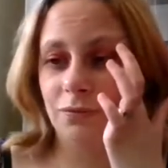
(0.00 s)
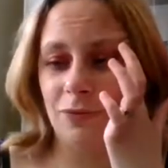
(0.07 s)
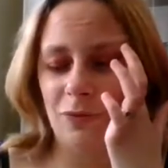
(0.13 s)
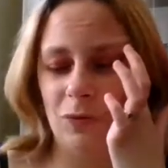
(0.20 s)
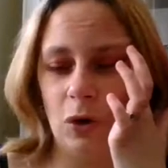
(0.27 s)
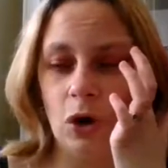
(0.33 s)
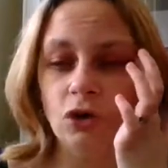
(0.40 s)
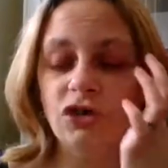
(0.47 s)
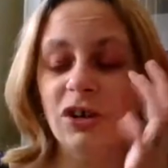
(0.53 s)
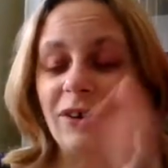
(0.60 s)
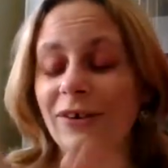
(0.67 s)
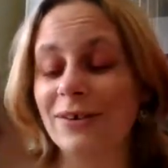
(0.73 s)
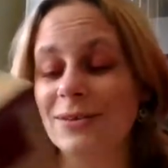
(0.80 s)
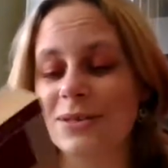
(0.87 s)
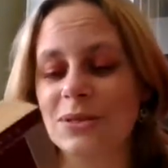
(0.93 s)

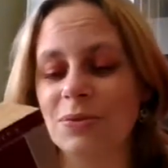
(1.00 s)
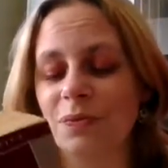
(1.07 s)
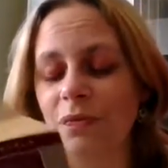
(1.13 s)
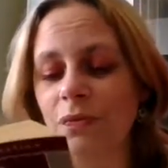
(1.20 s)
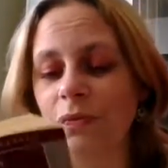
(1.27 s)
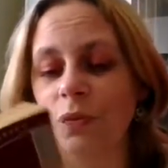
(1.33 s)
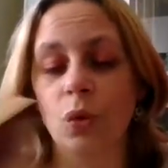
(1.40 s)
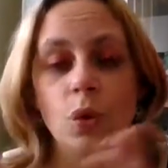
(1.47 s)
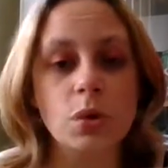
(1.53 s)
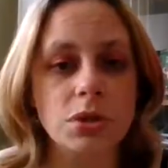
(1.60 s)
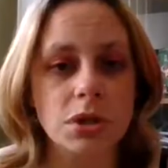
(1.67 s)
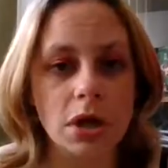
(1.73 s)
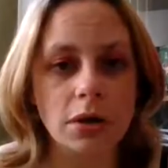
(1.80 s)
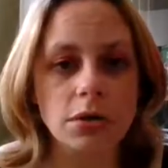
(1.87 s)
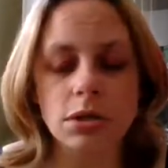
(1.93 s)
Otter's,
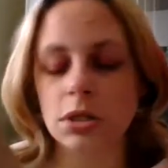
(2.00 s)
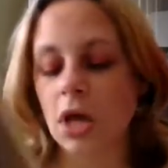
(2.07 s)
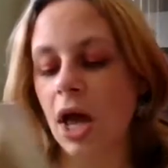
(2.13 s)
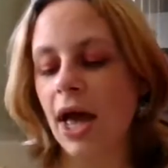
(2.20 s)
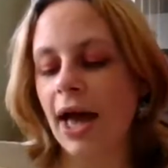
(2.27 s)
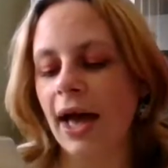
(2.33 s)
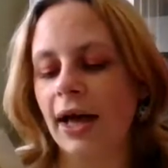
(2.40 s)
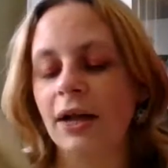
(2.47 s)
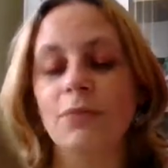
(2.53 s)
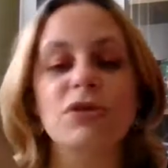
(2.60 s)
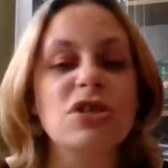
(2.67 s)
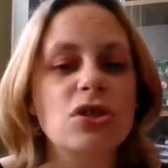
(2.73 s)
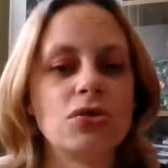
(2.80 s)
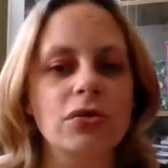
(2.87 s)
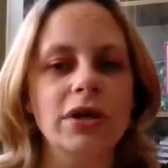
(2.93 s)
Waterstones, and it was
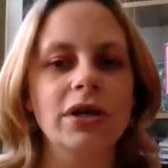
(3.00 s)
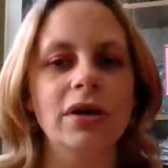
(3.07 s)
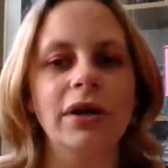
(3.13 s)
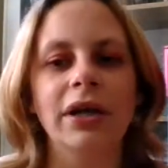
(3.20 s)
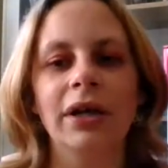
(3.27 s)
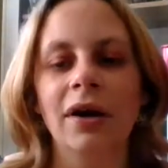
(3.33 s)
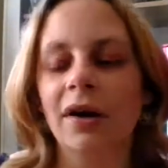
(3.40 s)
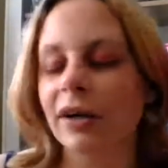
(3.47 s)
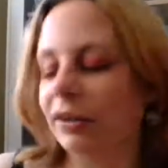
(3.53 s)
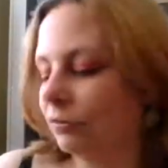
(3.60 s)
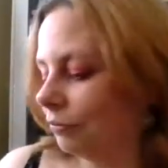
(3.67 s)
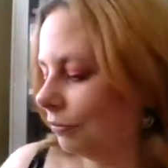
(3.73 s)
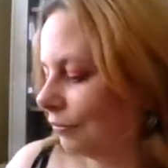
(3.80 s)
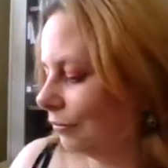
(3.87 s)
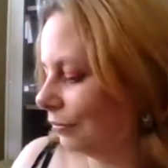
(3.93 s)
£3.99.
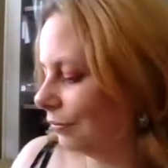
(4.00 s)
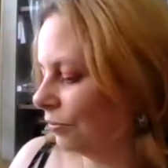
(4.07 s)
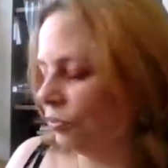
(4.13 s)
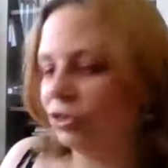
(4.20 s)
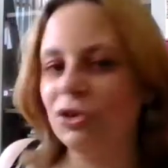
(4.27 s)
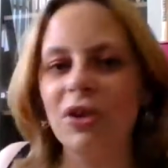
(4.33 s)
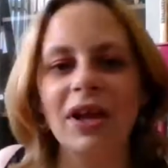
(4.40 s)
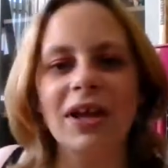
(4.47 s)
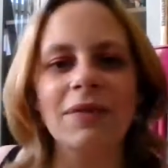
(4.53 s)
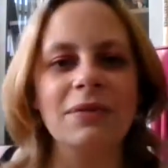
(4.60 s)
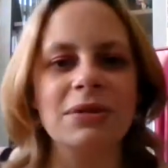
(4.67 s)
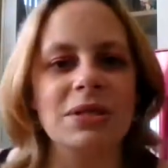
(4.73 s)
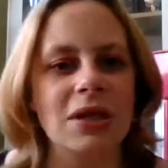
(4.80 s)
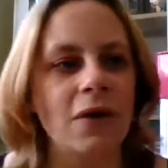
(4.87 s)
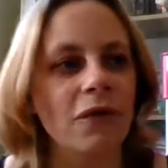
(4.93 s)
Do they even
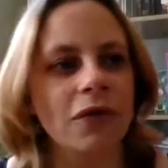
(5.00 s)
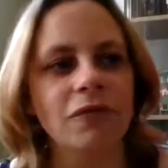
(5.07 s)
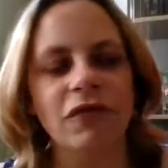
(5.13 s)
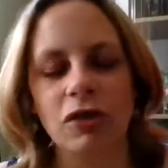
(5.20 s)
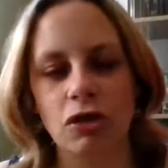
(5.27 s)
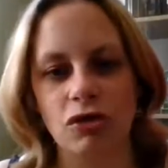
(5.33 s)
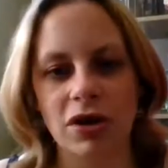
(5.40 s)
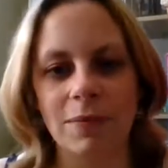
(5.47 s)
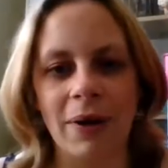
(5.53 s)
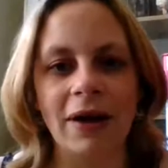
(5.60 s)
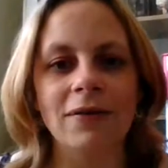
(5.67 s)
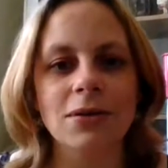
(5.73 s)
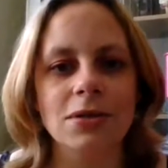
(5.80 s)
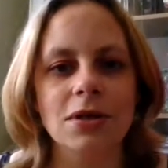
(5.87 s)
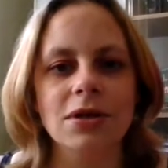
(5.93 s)
sell them for
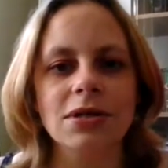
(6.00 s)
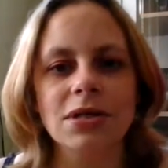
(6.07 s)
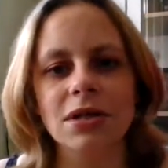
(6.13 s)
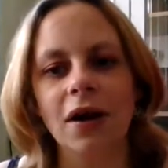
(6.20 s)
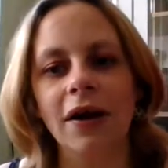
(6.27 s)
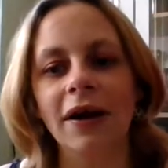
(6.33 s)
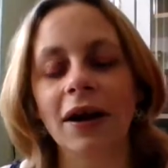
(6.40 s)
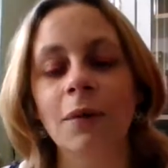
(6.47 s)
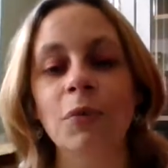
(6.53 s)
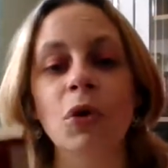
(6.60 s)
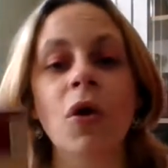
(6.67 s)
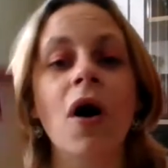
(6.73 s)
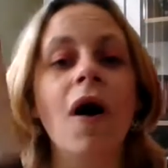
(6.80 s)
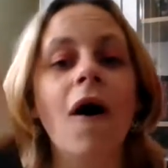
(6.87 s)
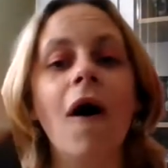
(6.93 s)
£3.99 anymore?
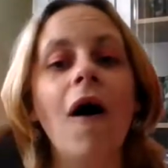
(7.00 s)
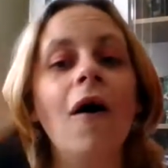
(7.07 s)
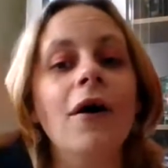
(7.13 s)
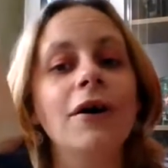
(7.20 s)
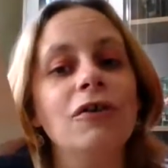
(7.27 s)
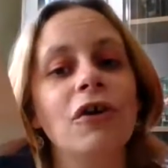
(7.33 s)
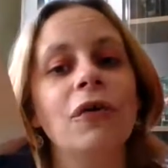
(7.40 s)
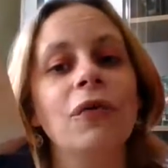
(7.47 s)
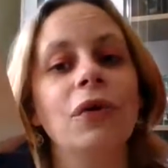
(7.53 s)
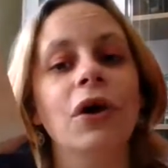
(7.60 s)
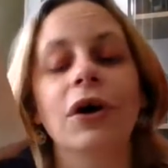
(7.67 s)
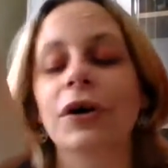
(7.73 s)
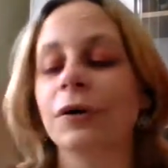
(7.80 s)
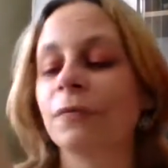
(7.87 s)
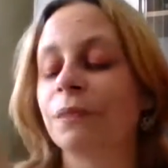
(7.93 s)
I don't know.